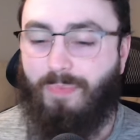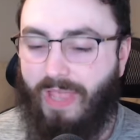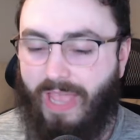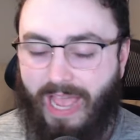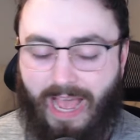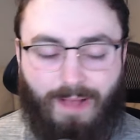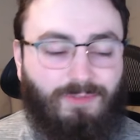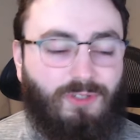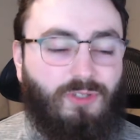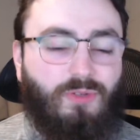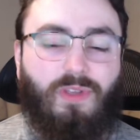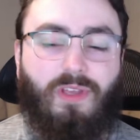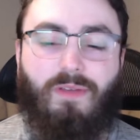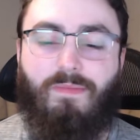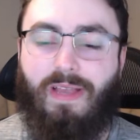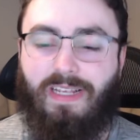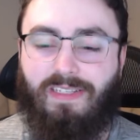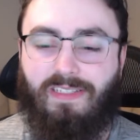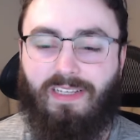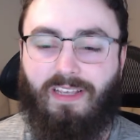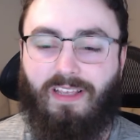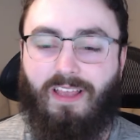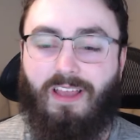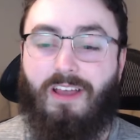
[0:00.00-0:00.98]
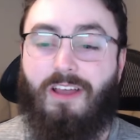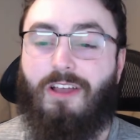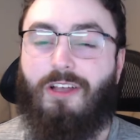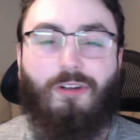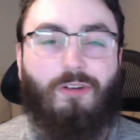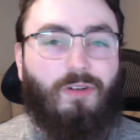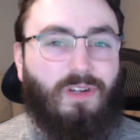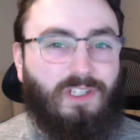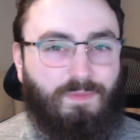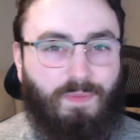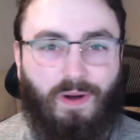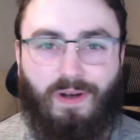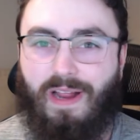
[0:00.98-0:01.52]
Absolutely amazing.
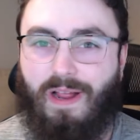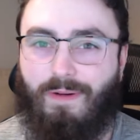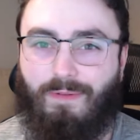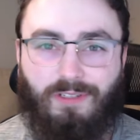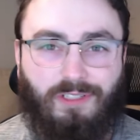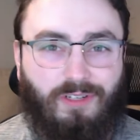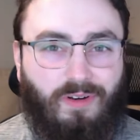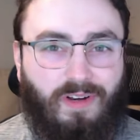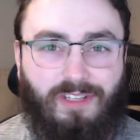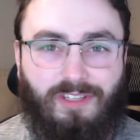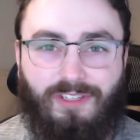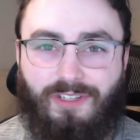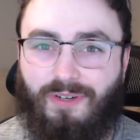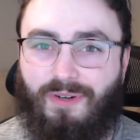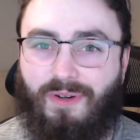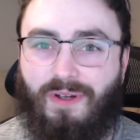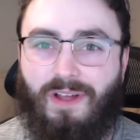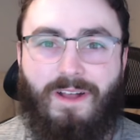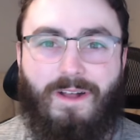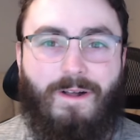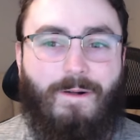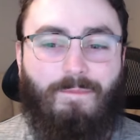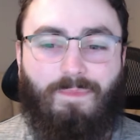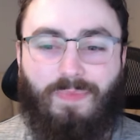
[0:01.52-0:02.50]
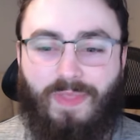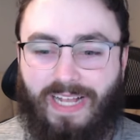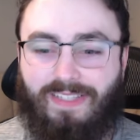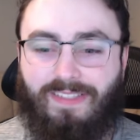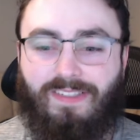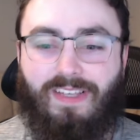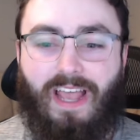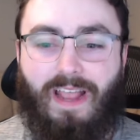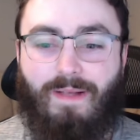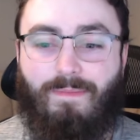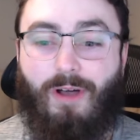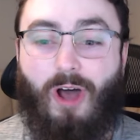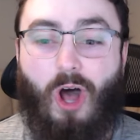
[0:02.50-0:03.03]
Chris Barnett returning too. That's
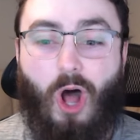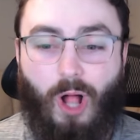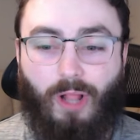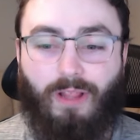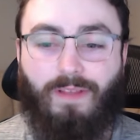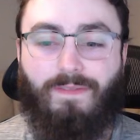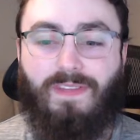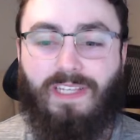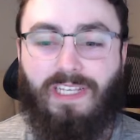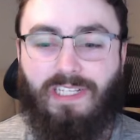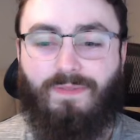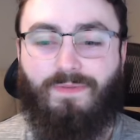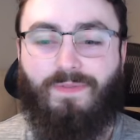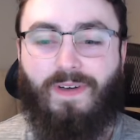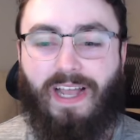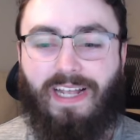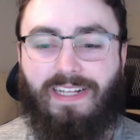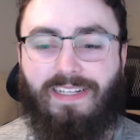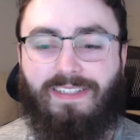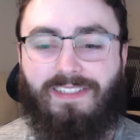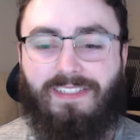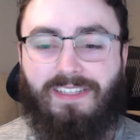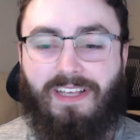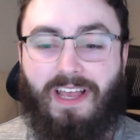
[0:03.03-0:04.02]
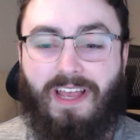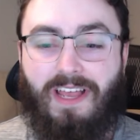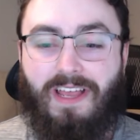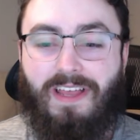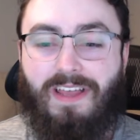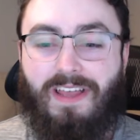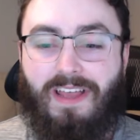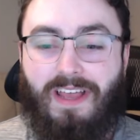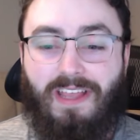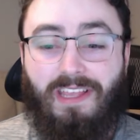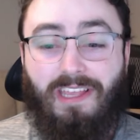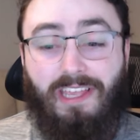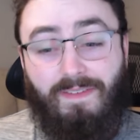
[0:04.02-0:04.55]
hype. All of these fights,
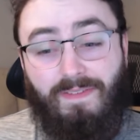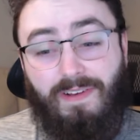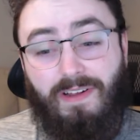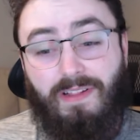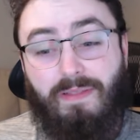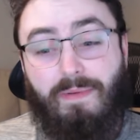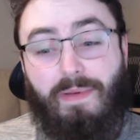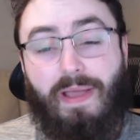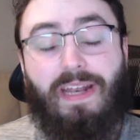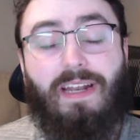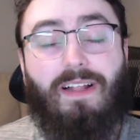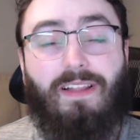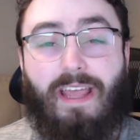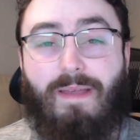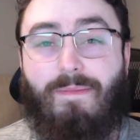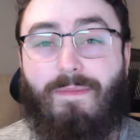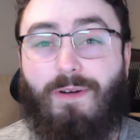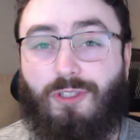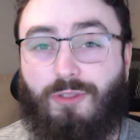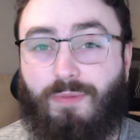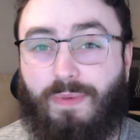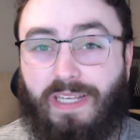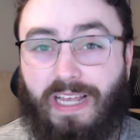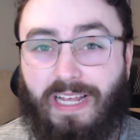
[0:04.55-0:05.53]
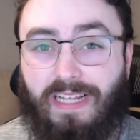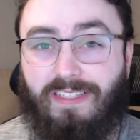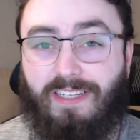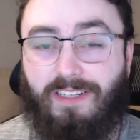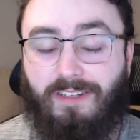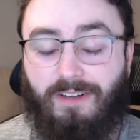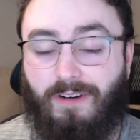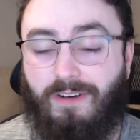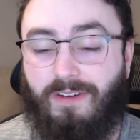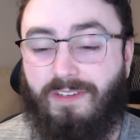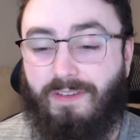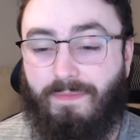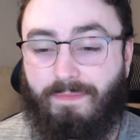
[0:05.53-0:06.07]
even Amanda Lemos, Mackenzie
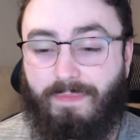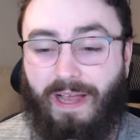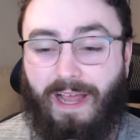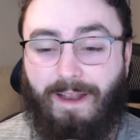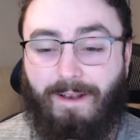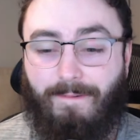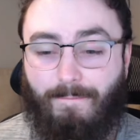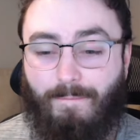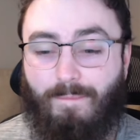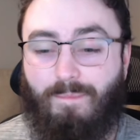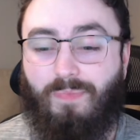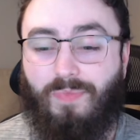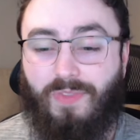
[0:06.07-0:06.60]
Dern isn't bad.